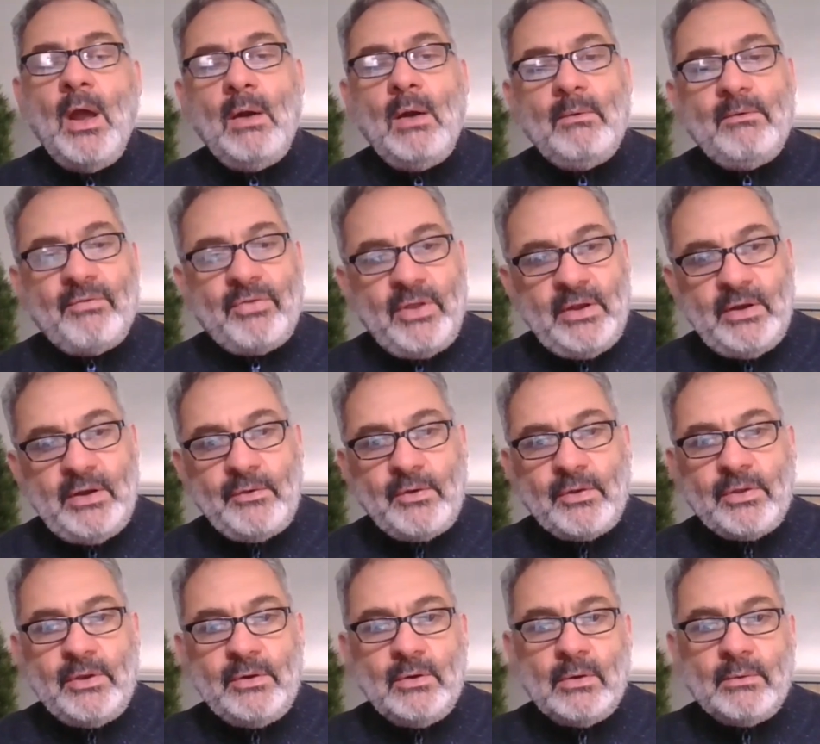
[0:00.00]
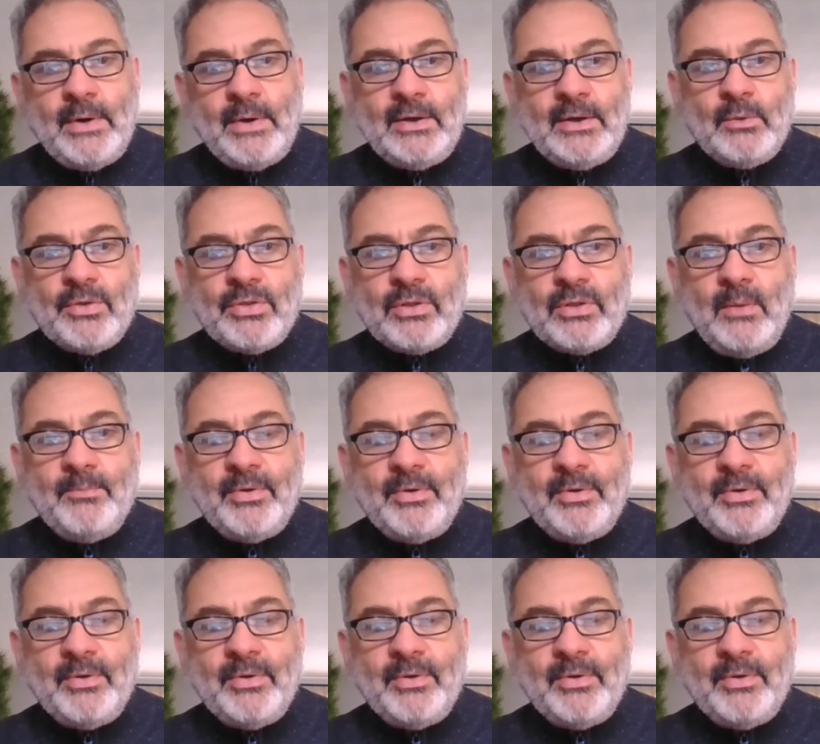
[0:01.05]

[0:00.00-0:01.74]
We've seen it in the city already with some